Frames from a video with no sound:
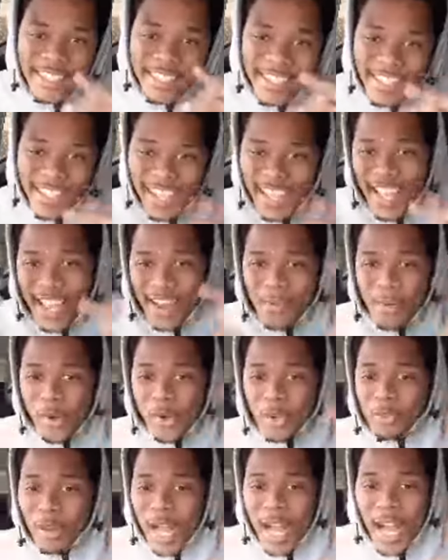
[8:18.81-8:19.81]
It
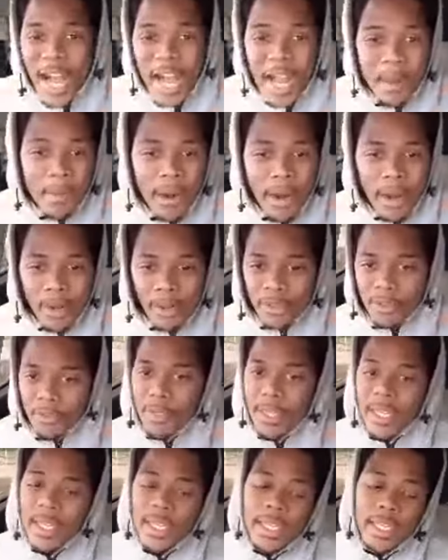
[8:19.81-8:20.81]
rose my eyebrows,
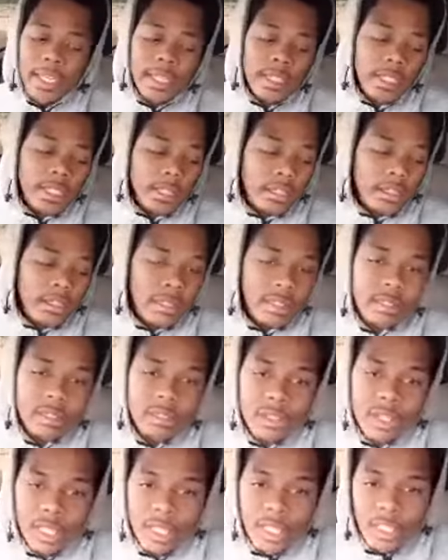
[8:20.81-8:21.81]
man. It
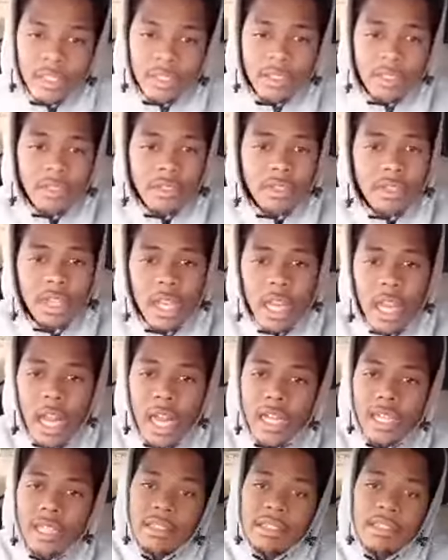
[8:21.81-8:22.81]
just
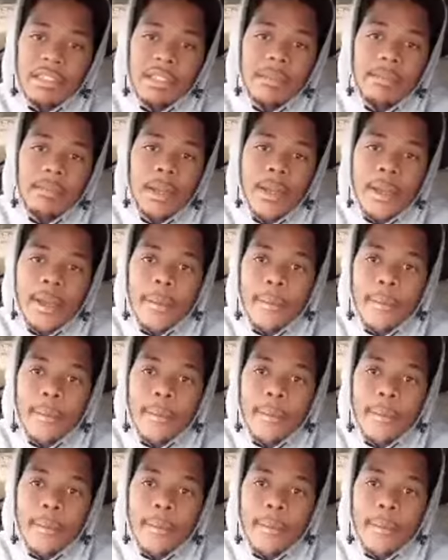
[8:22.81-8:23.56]
honestly, man,